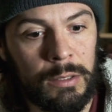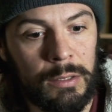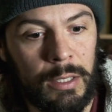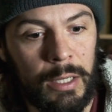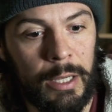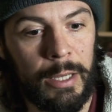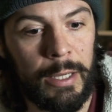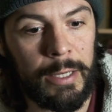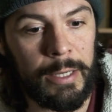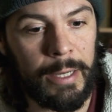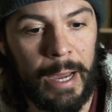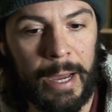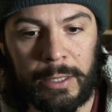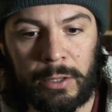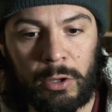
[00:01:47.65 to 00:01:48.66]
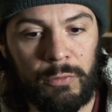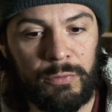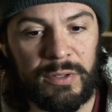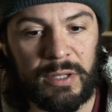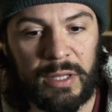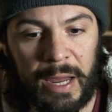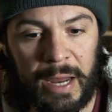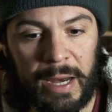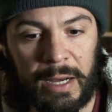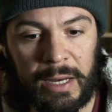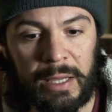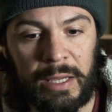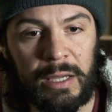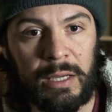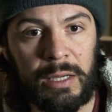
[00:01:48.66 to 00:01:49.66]
the kind of
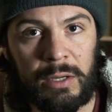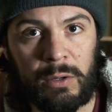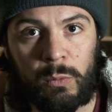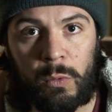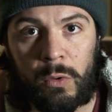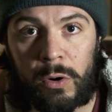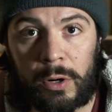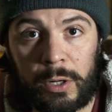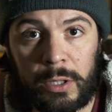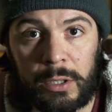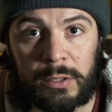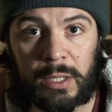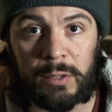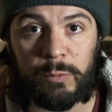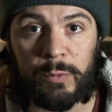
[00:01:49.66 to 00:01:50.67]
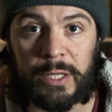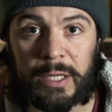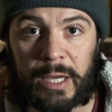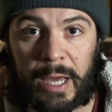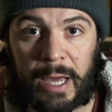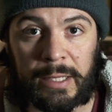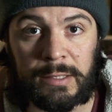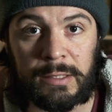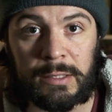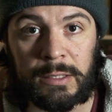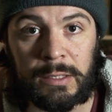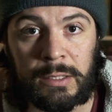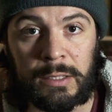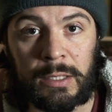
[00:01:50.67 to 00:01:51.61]
daily work that we get